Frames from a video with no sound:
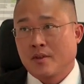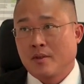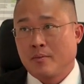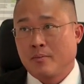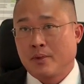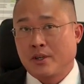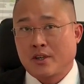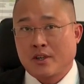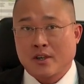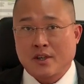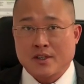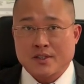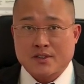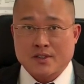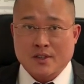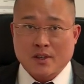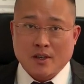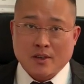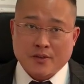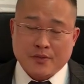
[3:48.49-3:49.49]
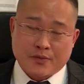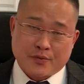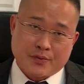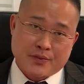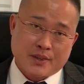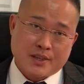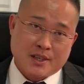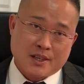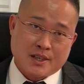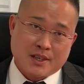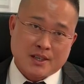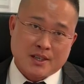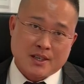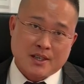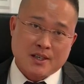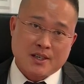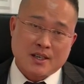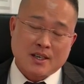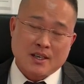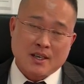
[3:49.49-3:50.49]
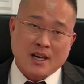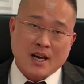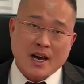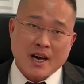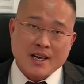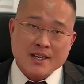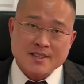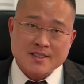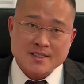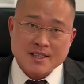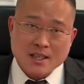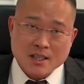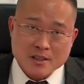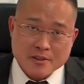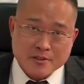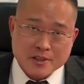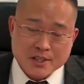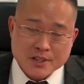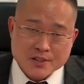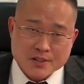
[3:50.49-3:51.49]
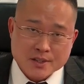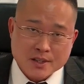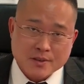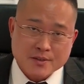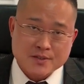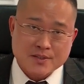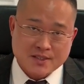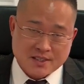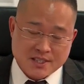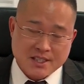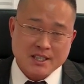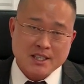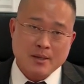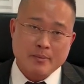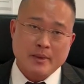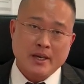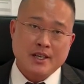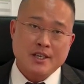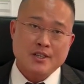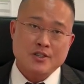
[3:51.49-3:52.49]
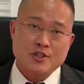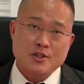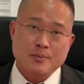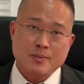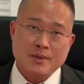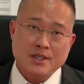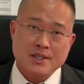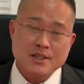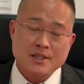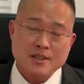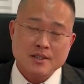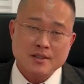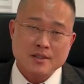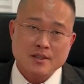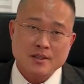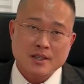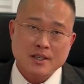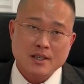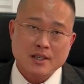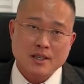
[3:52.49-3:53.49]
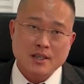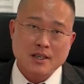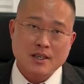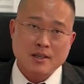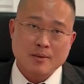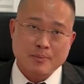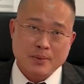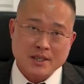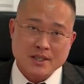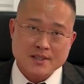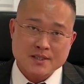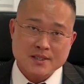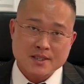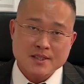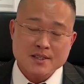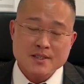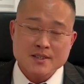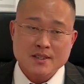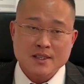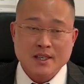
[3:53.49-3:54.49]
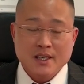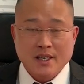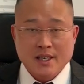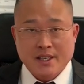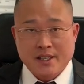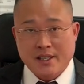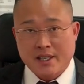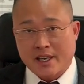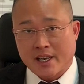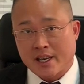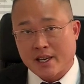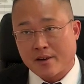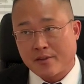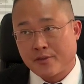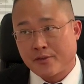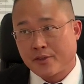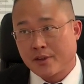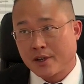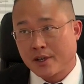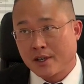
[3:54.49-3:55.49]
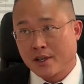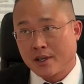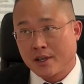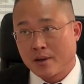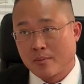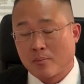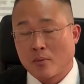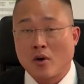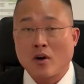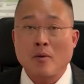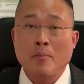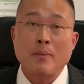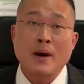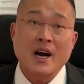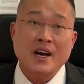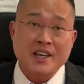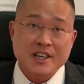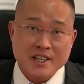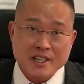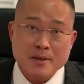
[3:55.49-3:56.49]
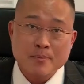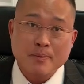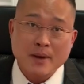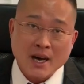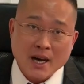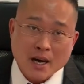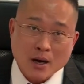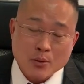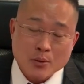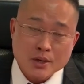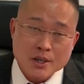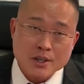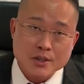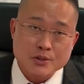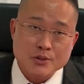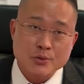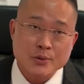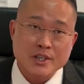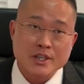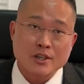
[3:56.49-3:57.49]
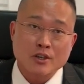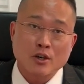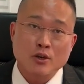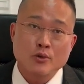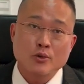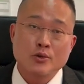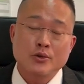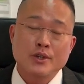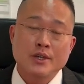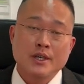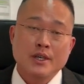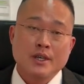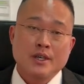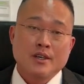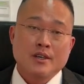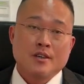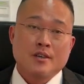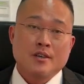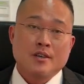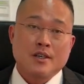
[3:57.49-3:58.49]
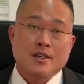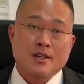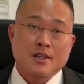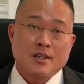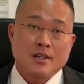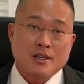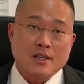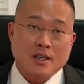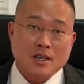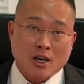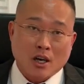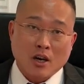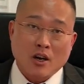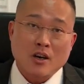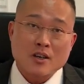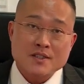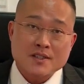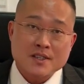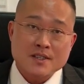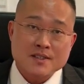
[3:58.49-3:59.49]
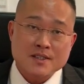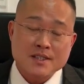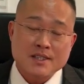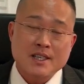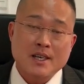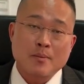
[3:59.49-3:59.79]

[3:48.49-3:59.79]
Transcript: Because of the high salaries of senior management persons, they have more bargaining power to include clauses in the